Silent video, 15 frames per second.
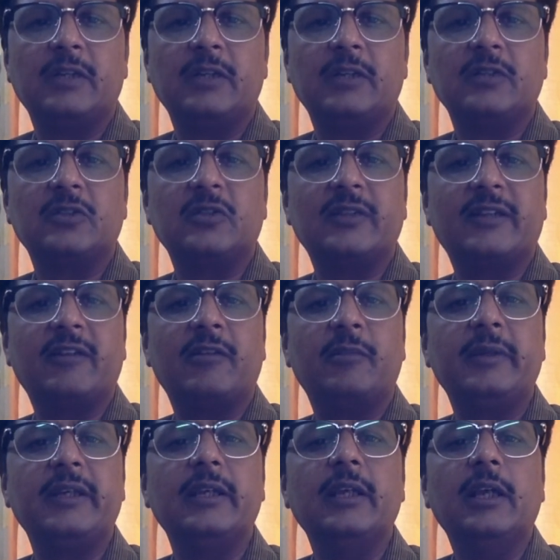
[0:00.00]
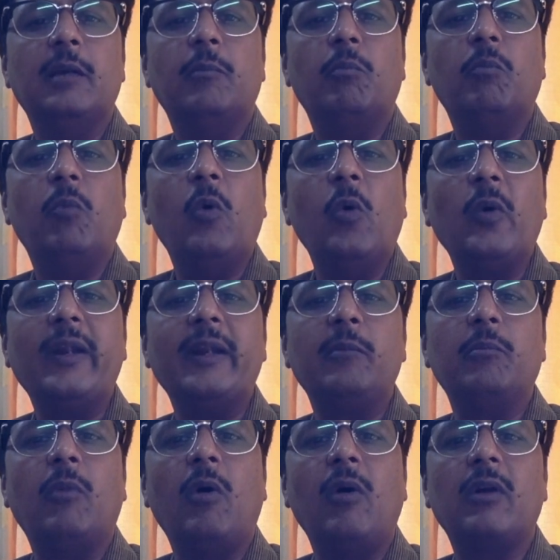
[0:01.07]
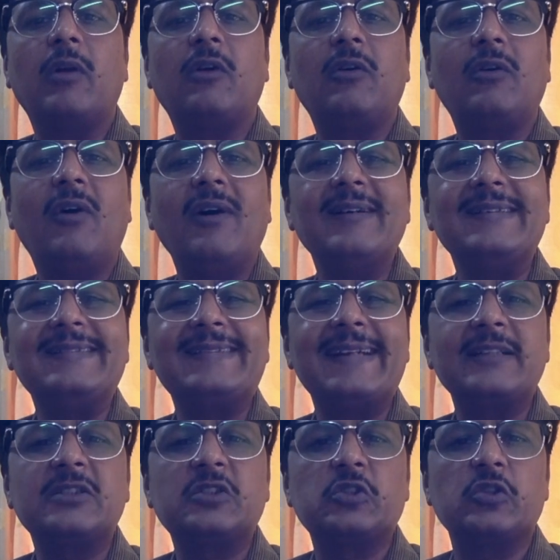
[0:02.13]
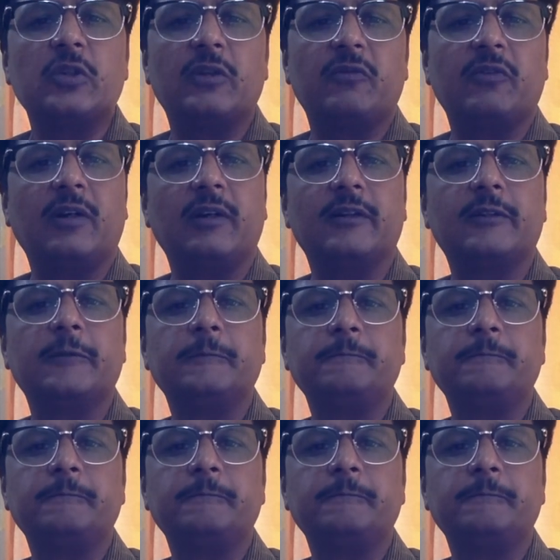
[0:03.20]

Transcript: So there will be more and more contractual work.